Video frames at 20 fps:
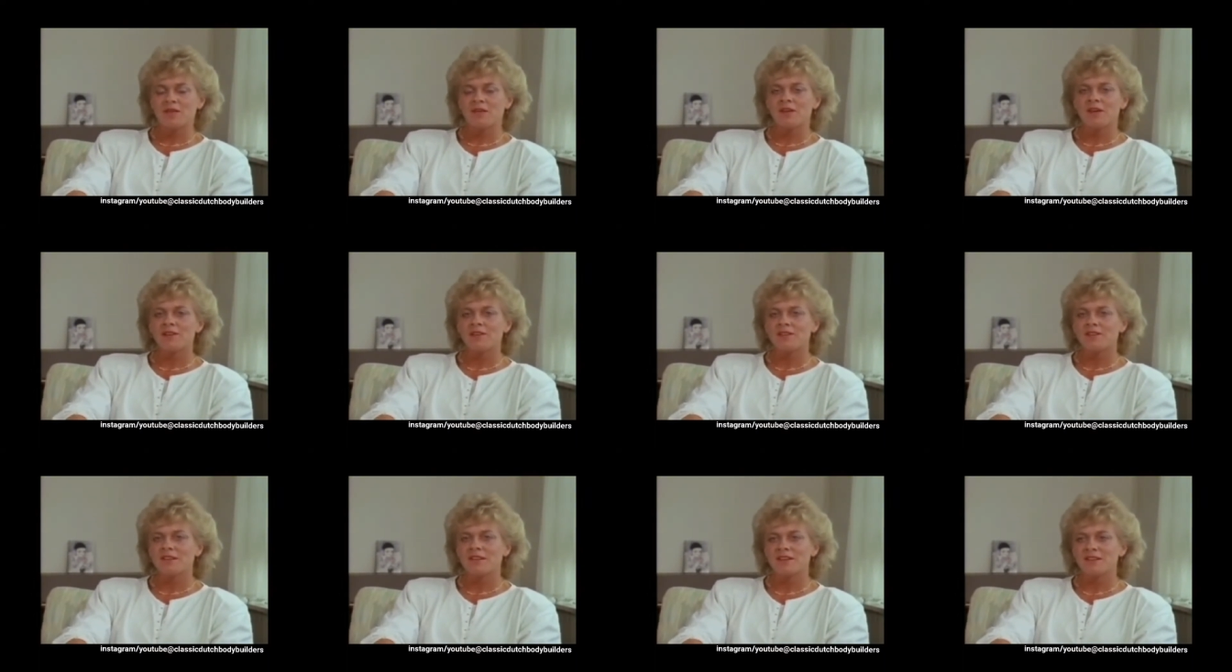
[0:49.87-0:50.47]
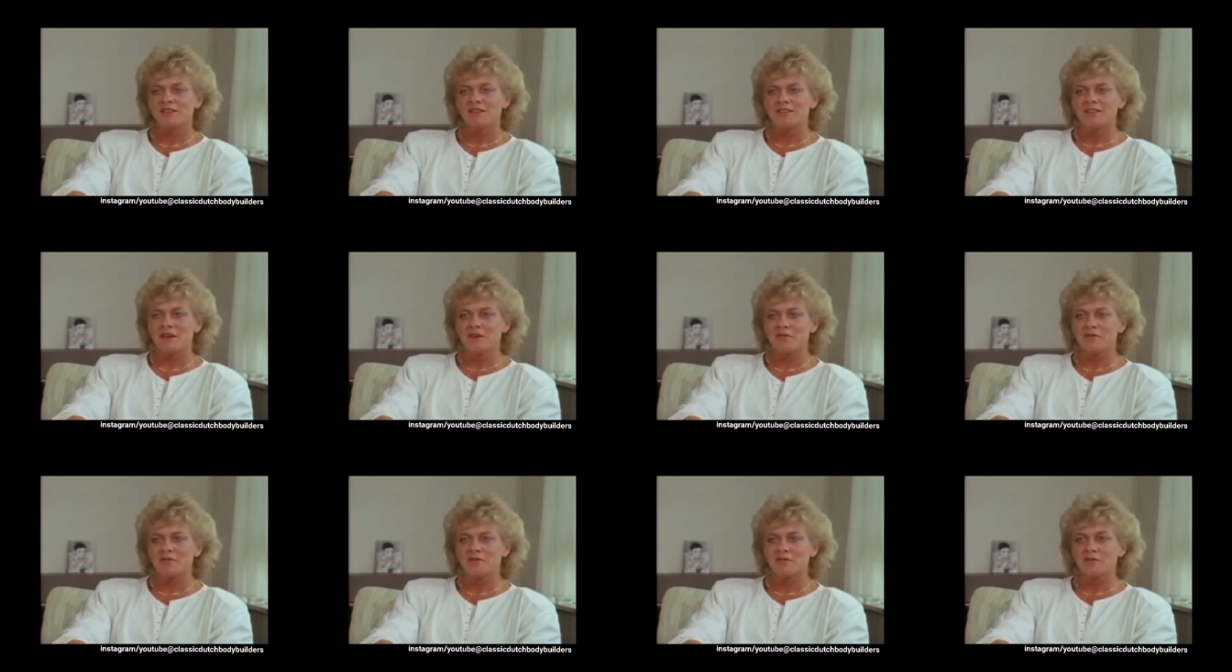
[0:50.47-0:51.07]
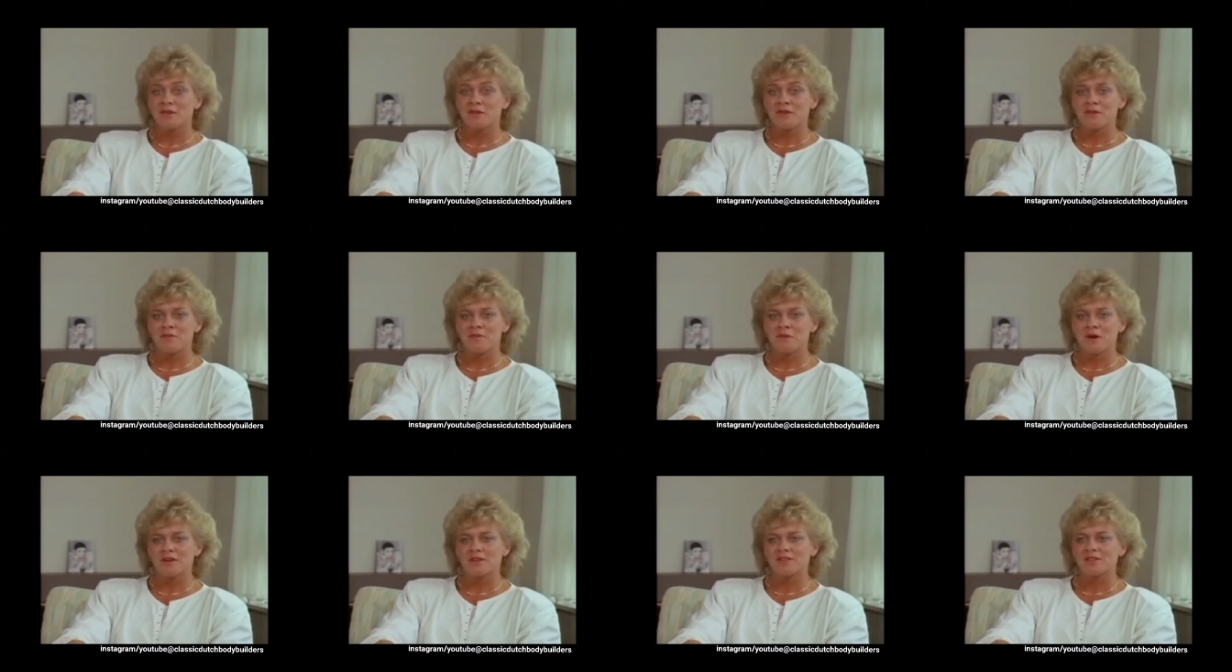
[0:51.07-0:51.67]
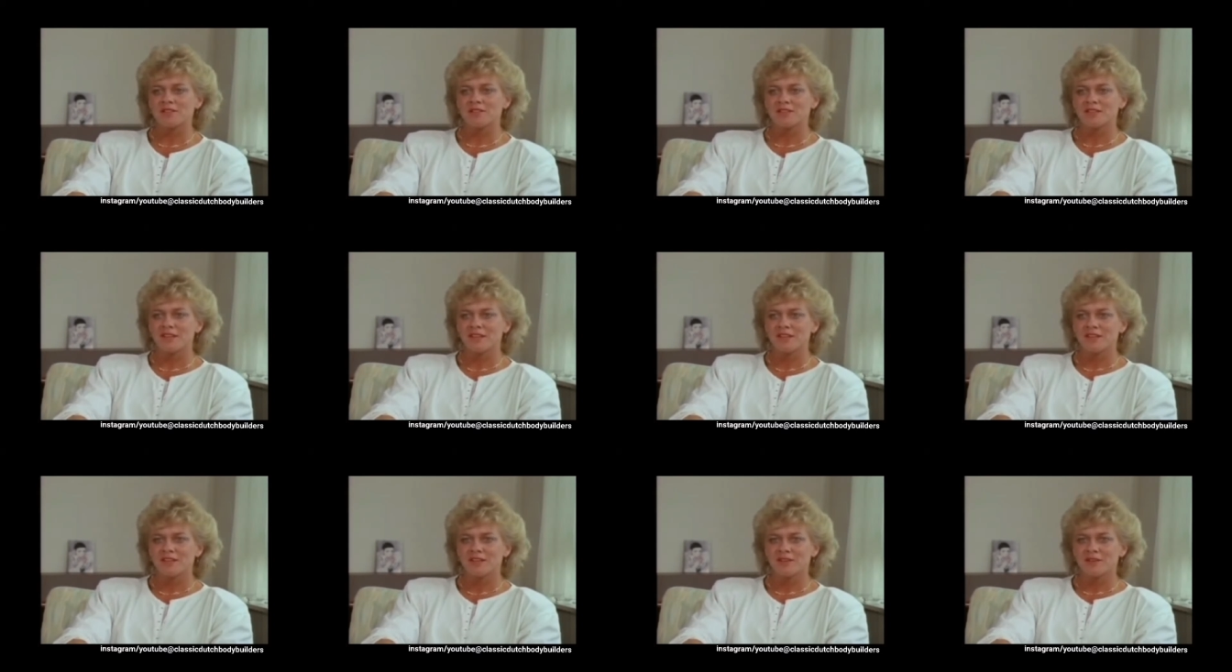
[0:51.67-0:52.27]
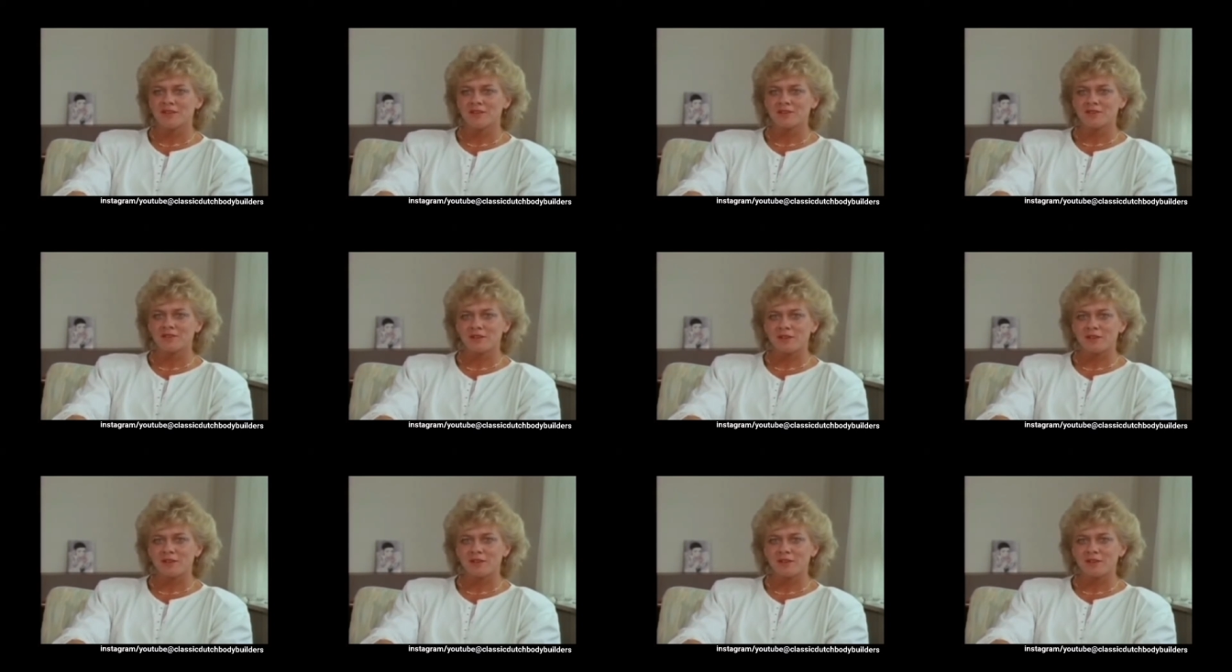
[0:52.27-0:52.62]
Miss Olympia nineteen eighty-seven, very much,